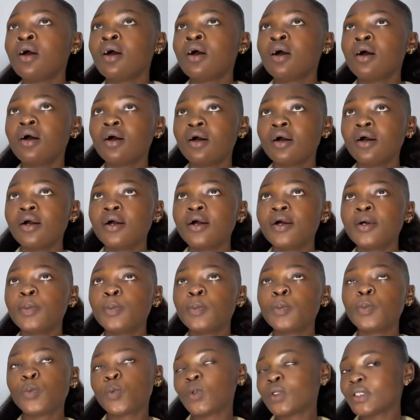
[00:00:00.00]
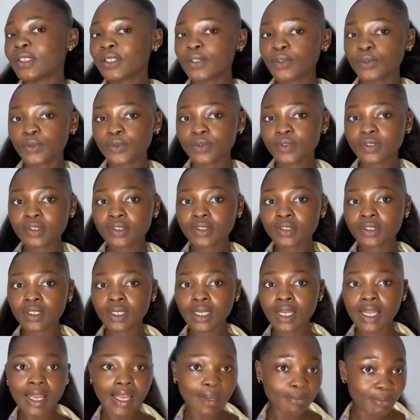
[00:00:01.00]
What else?
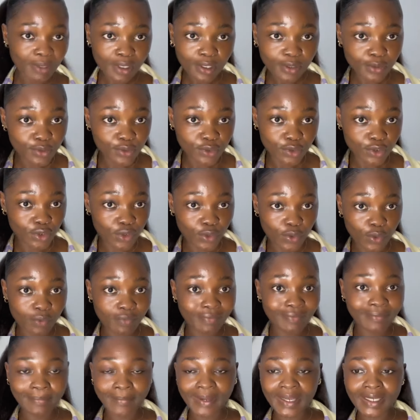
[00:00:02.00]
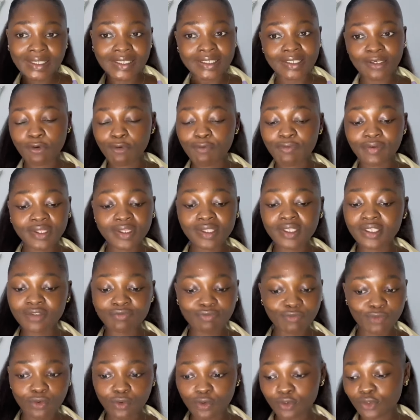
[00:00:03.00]
I plan to show off for myself in this
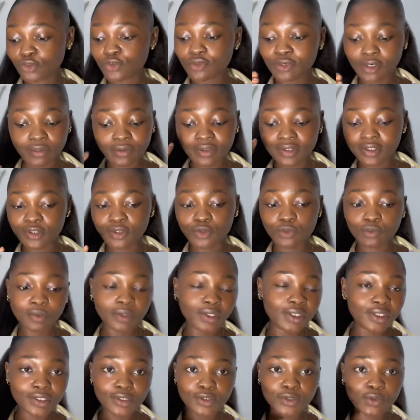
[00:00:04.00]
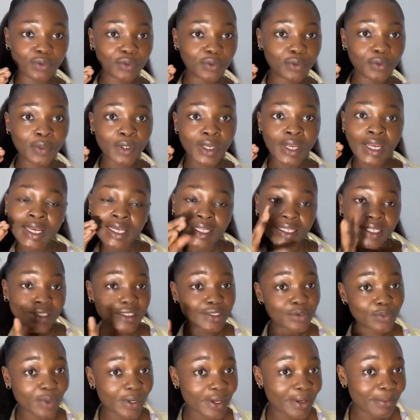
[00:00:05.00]
vlog throughout this week, so
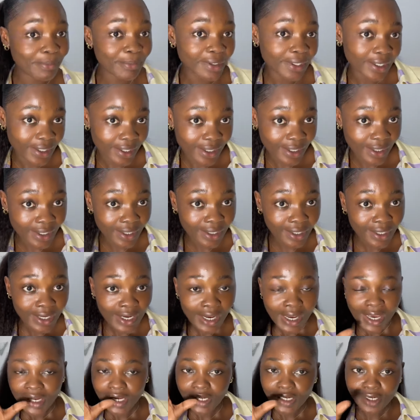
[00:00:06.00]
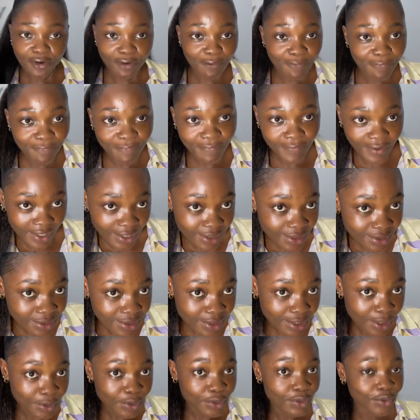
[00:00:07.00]
that's why I'm here in your face.
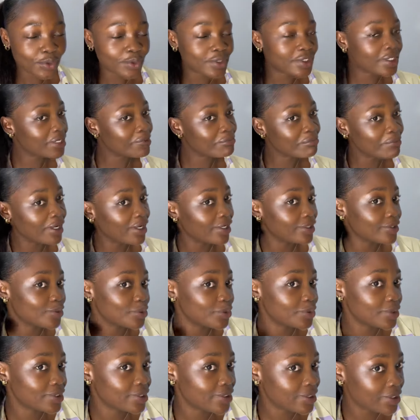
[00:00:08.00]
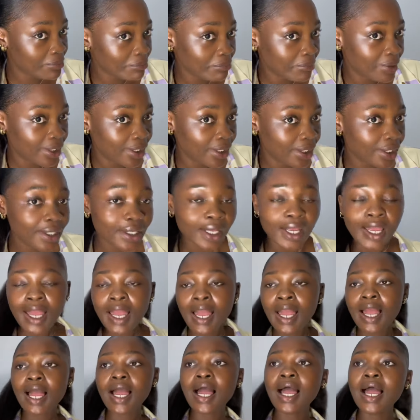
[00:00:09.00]
So take me as you see me.
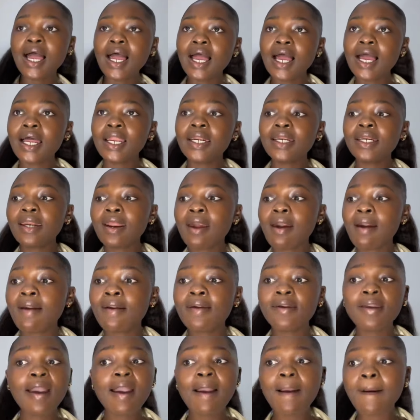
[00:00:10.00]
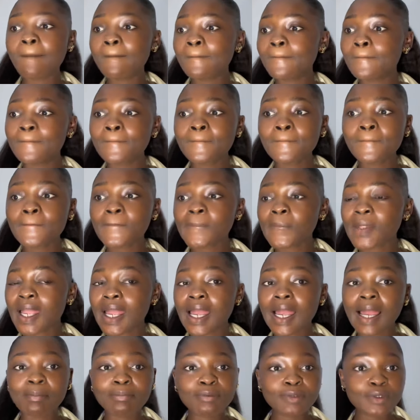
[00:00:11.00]
And yeah,
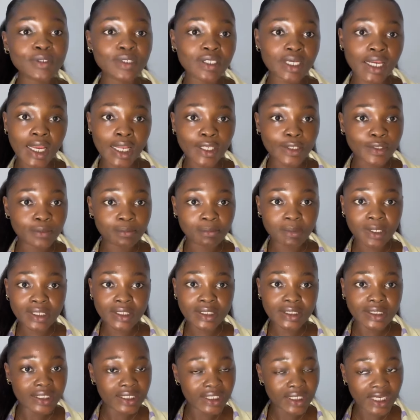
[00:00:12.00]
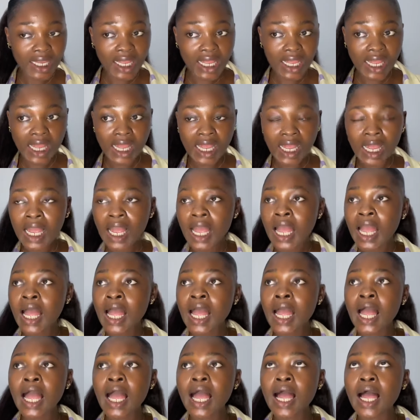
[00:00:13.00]
I'm too tired to make dinner.
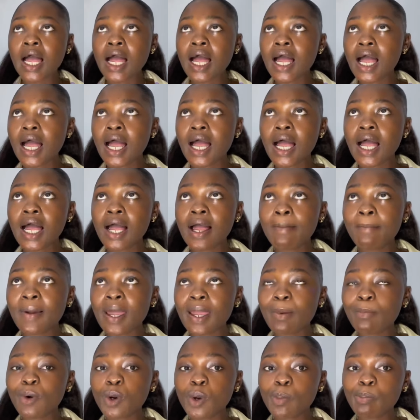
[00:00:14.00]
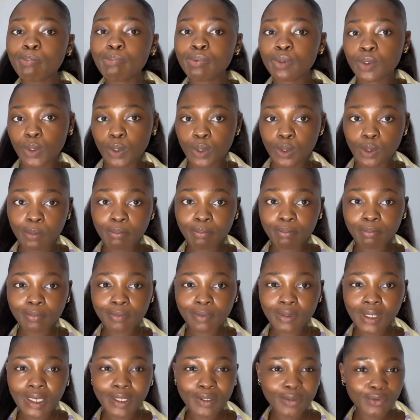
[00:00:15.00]
I bought plum.
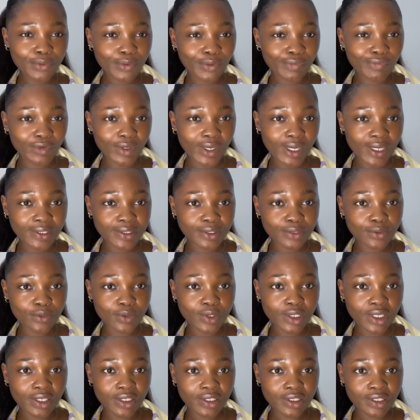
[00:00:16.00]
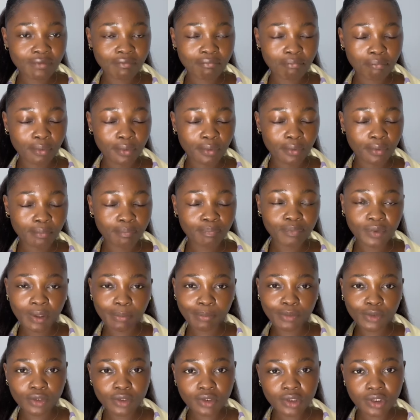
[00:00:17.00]
I don't know if you guys know native plum. I'm
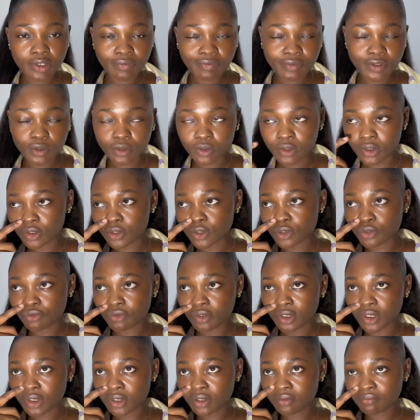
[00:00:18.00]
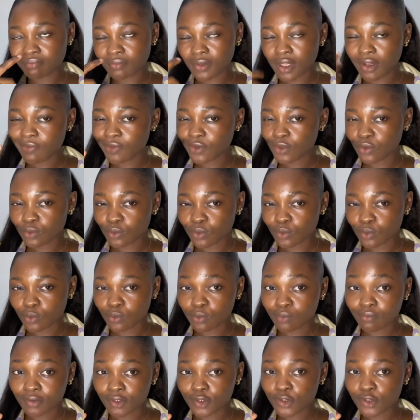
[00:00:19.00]
going to leave it on the screen if you don't know.